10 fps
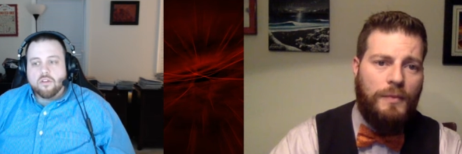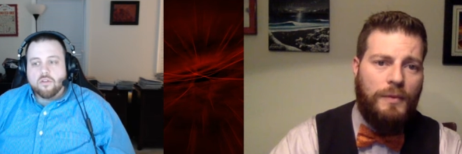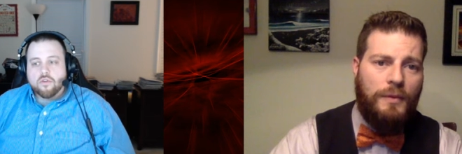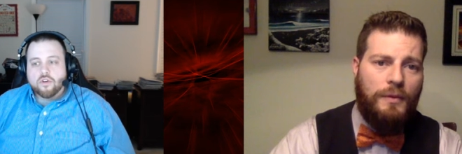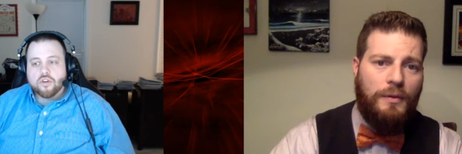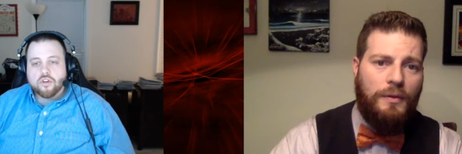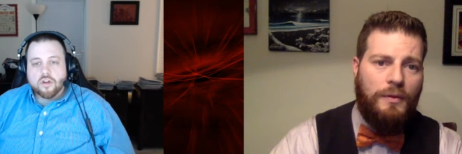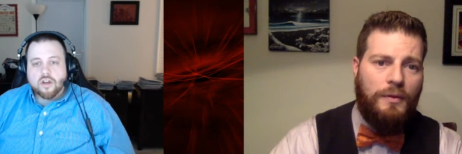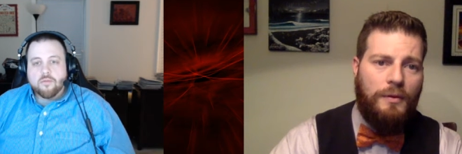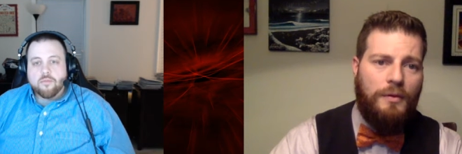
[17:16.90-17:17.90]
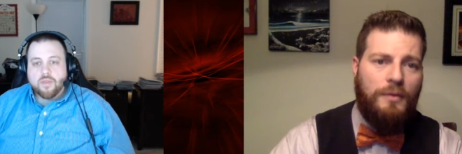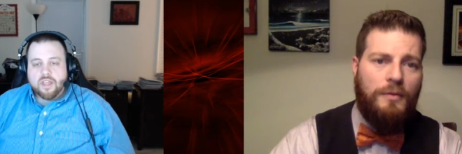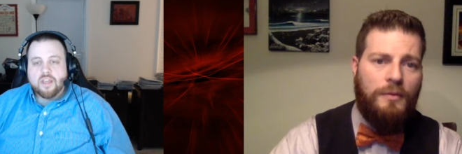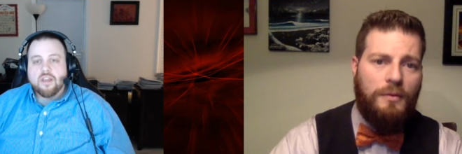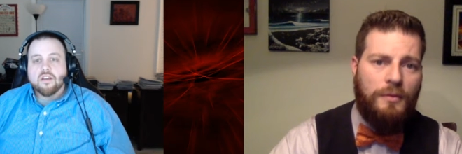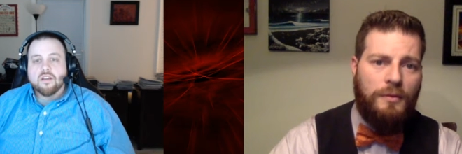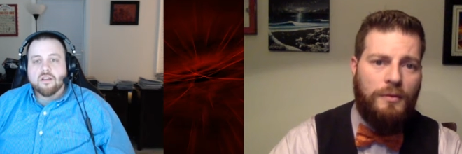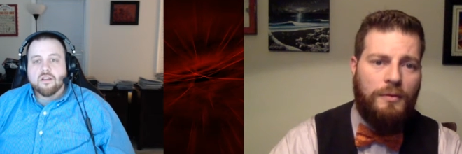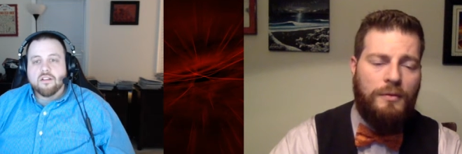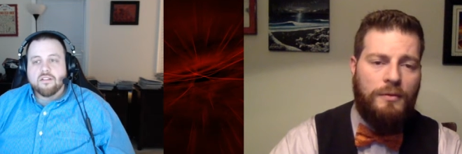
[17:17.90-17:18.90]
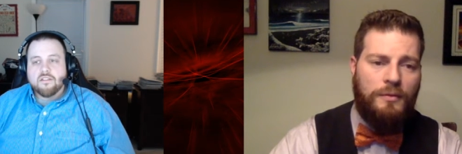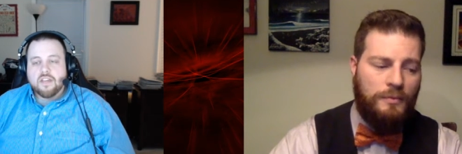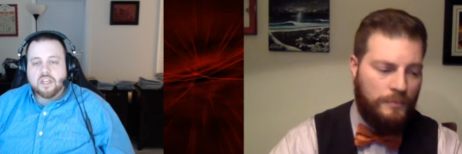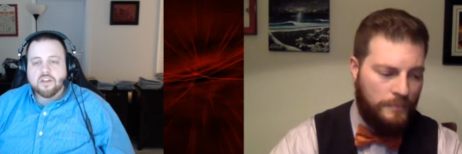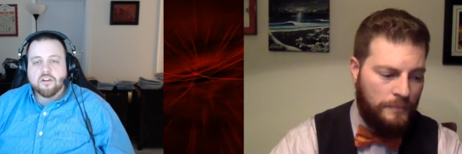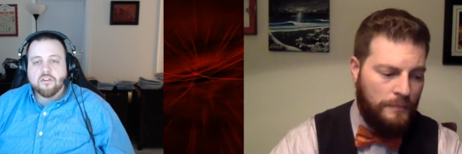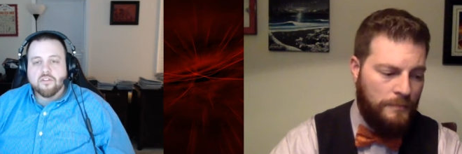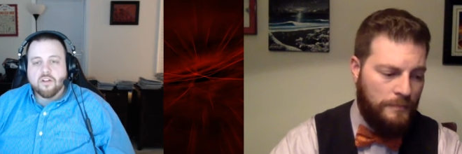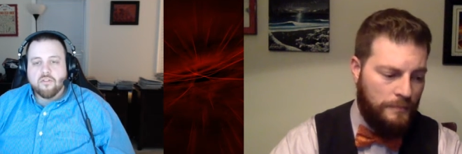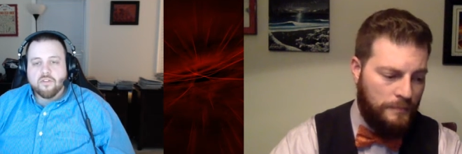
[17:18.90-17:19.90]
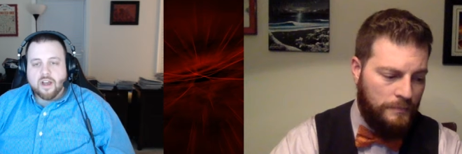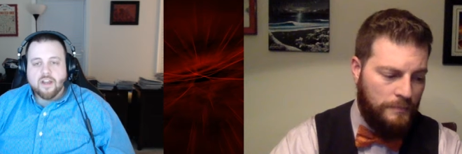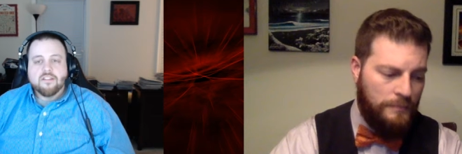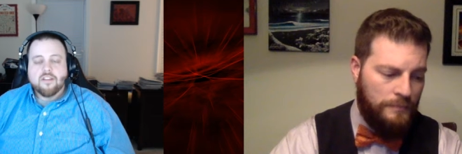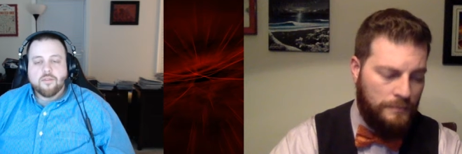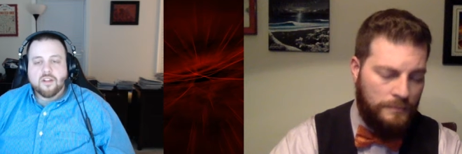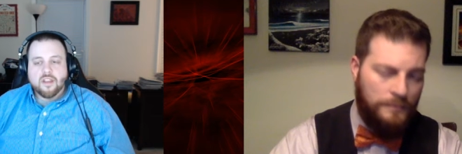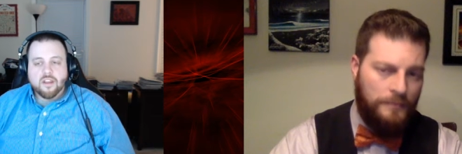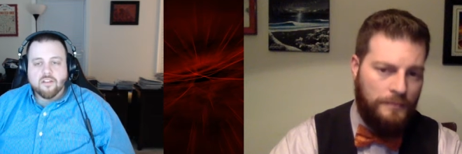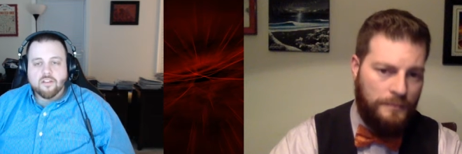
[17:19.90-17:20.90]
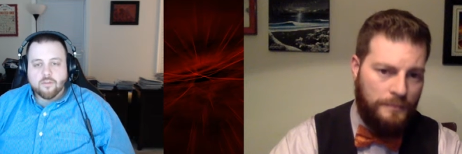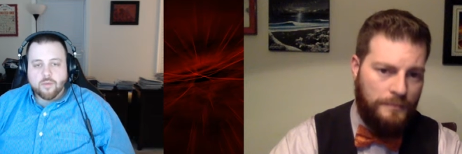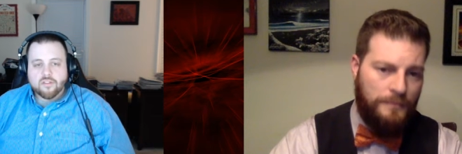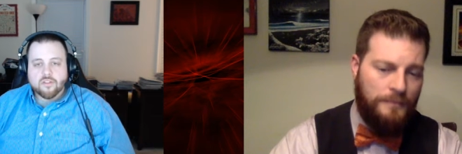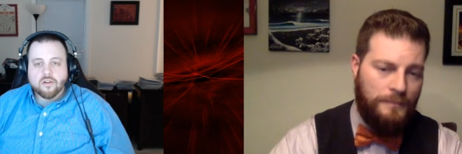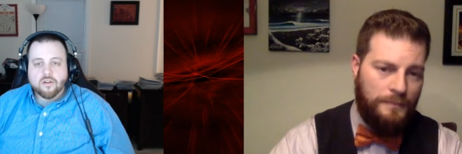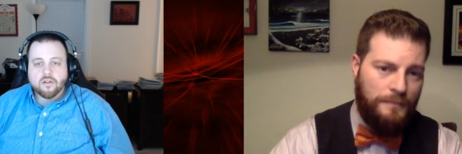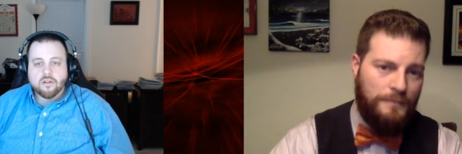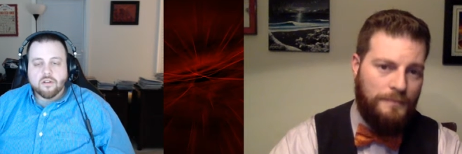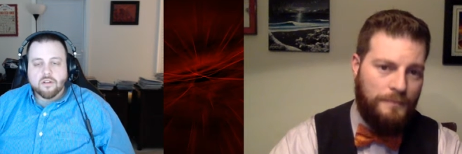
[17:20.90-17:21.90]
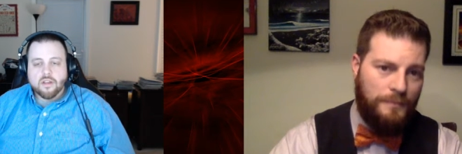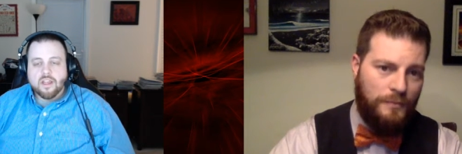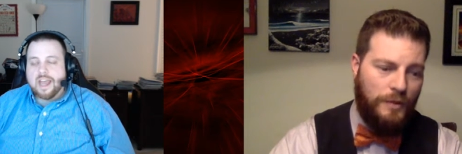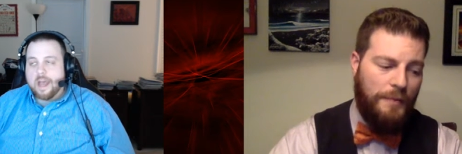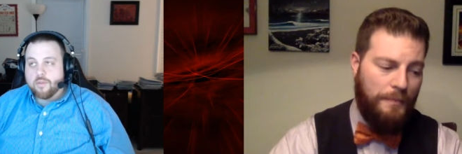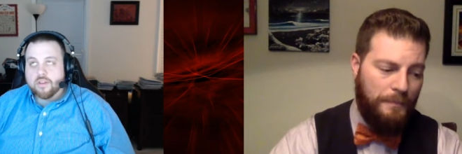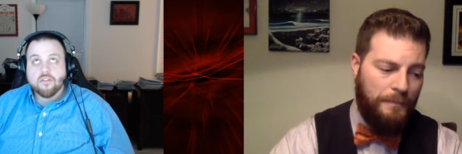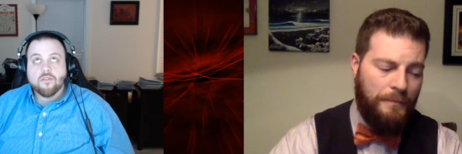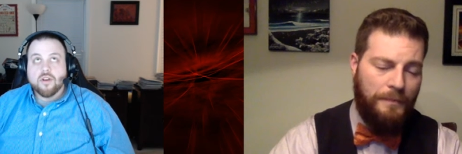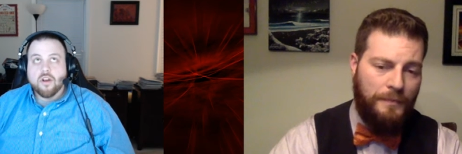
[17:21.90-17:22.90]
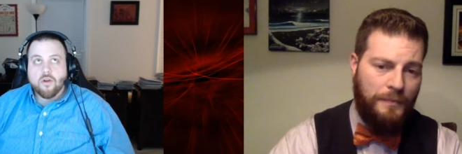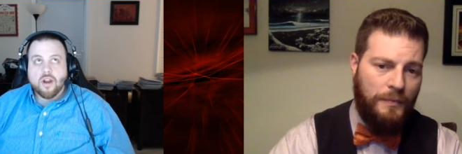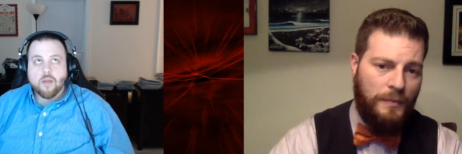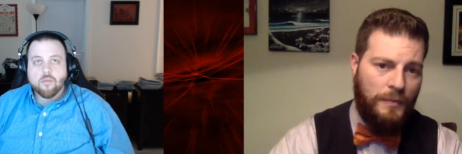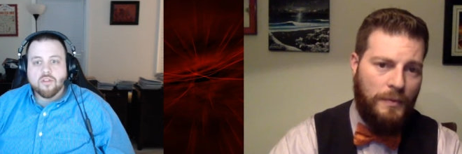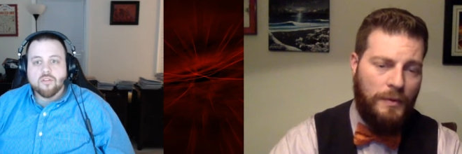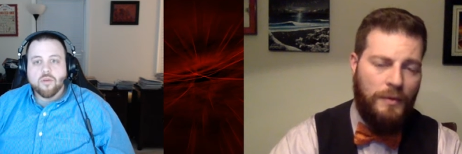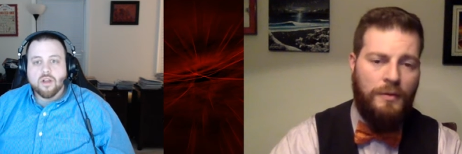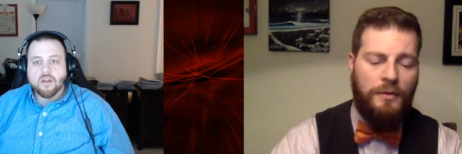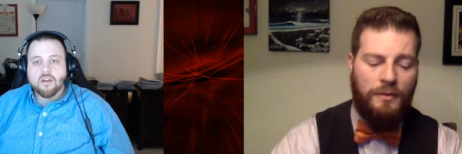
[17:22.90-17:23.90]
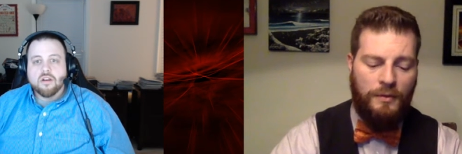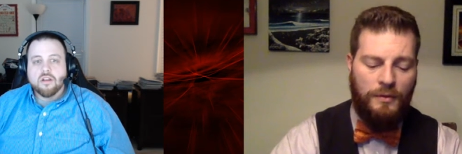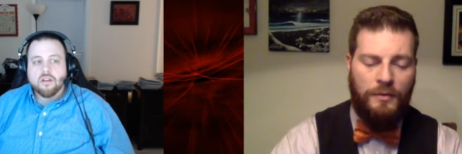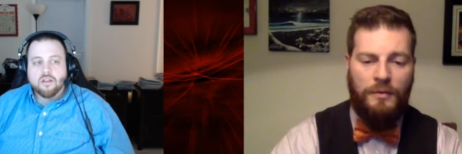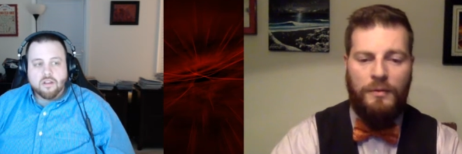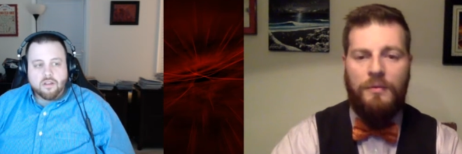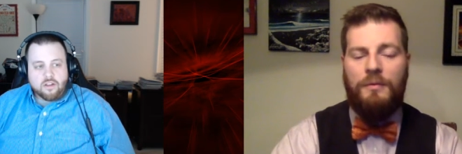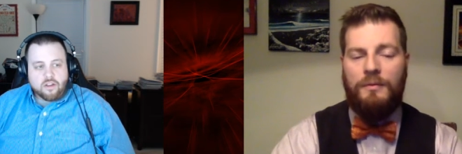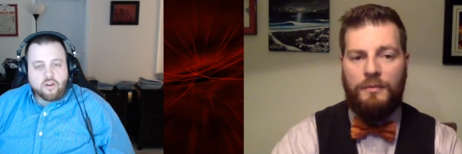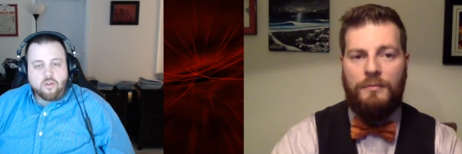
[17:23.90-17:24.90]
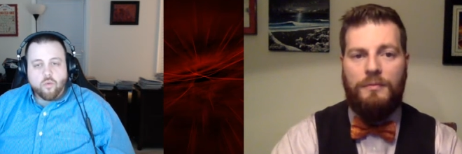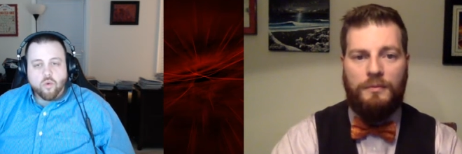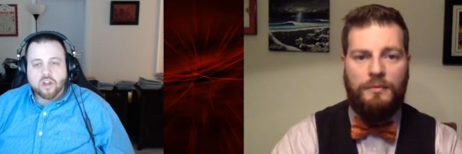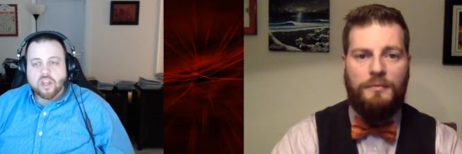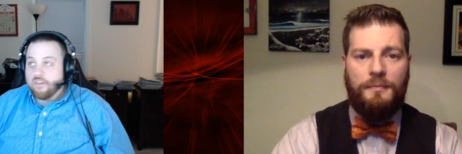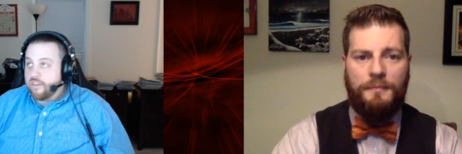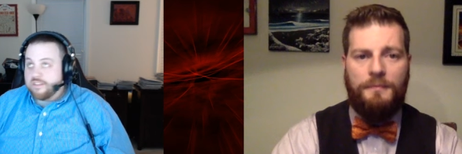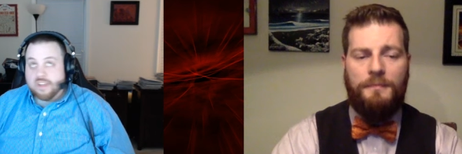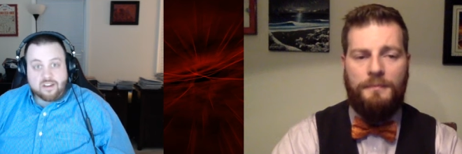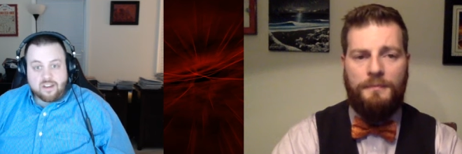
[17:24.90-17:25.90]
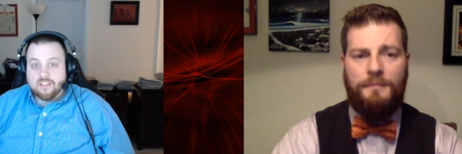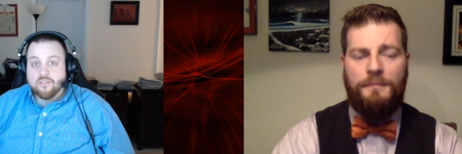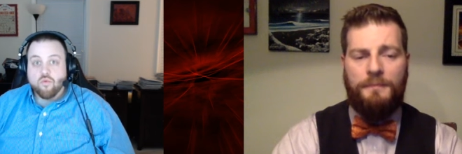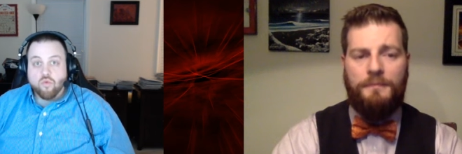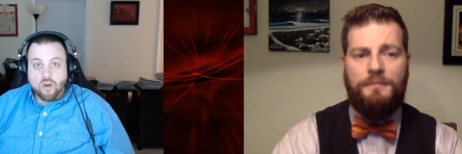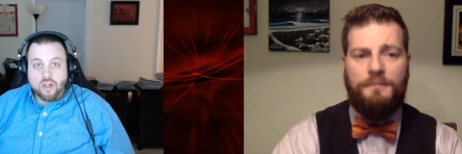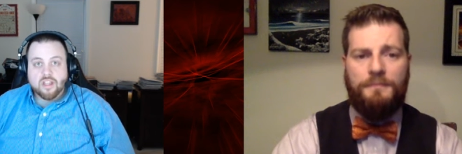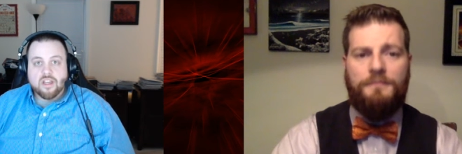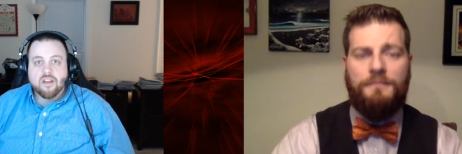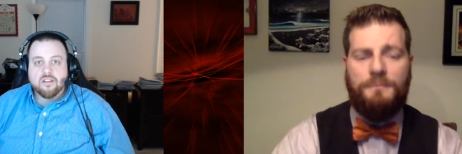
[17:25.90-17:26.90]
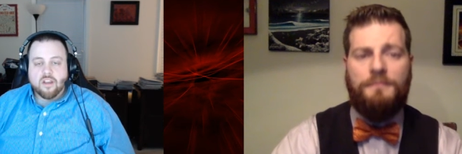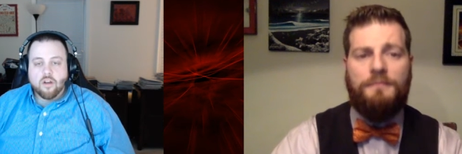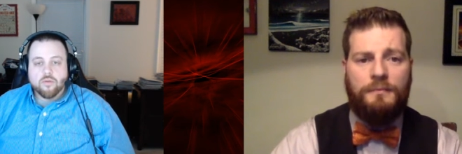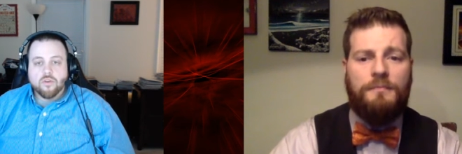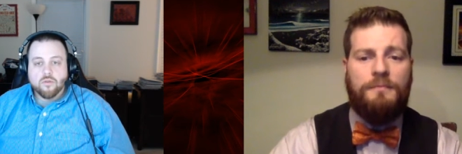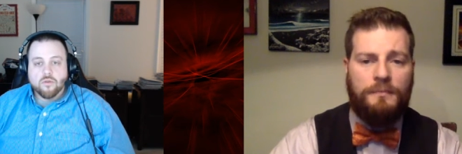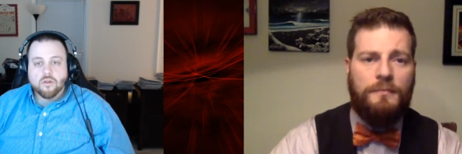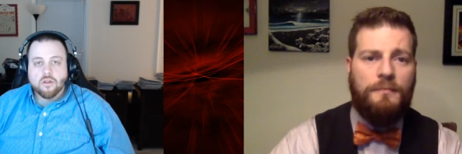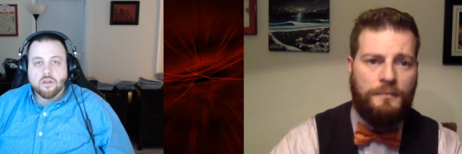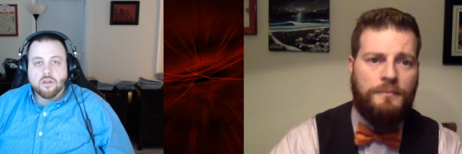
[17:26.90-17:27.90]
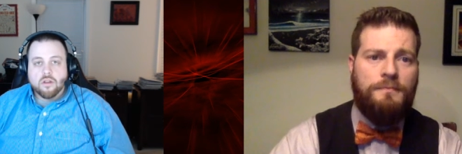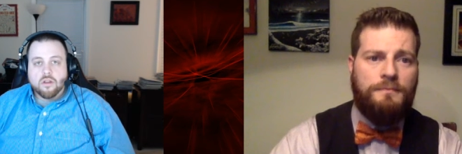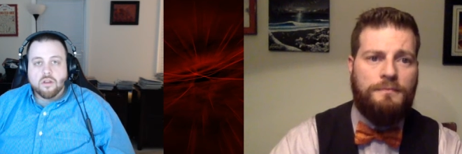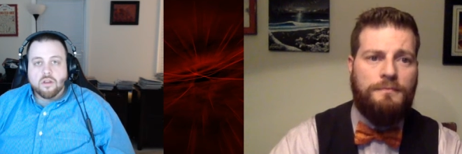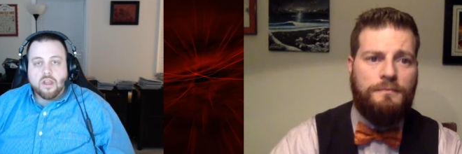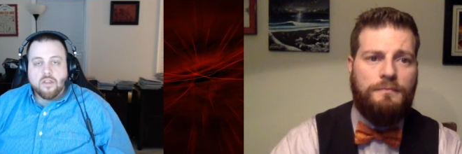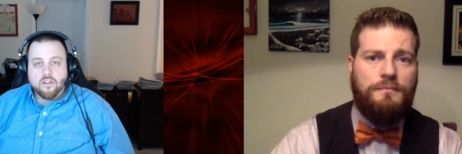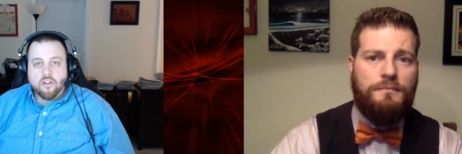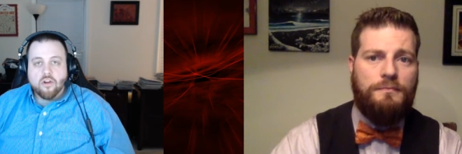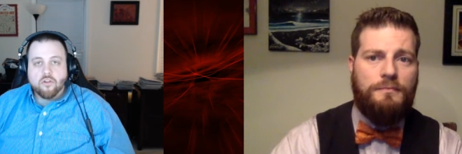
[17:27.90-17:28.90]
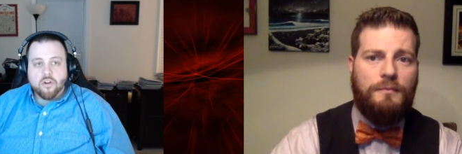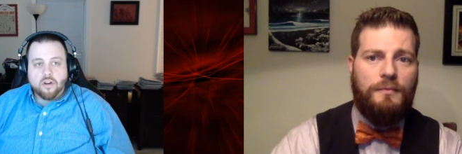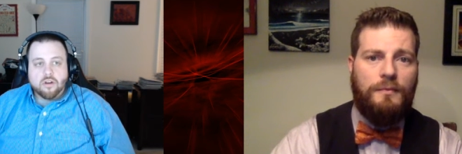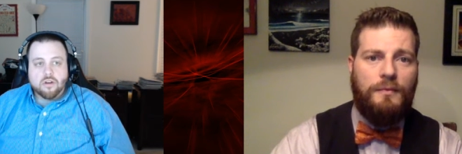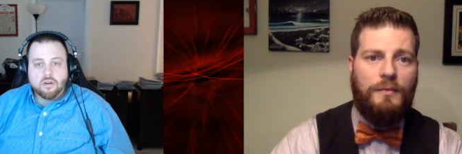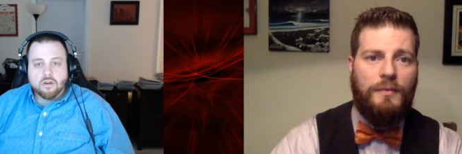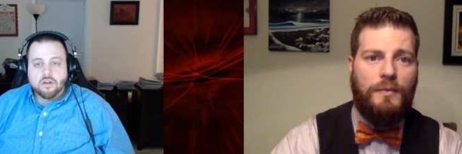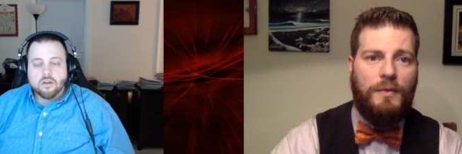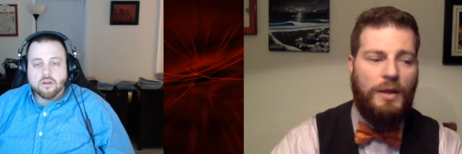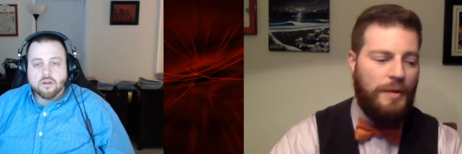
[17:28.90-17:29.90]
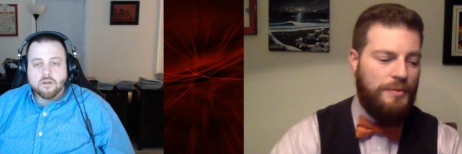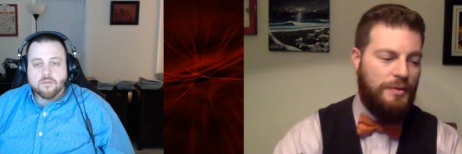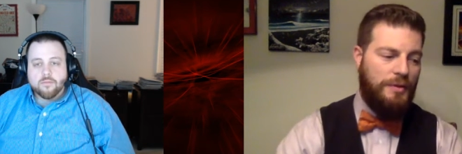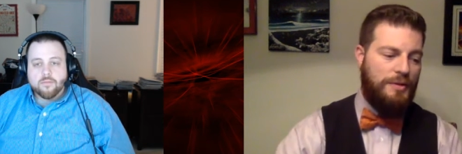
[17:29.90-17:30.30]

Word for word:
Speaker 1: You shouldn't be teaching yourself concepts at the end of the semester. It right. happens. We know it happens, but you know, working on these techniques really does help you in the long run.
Speaker 2: Absolutely.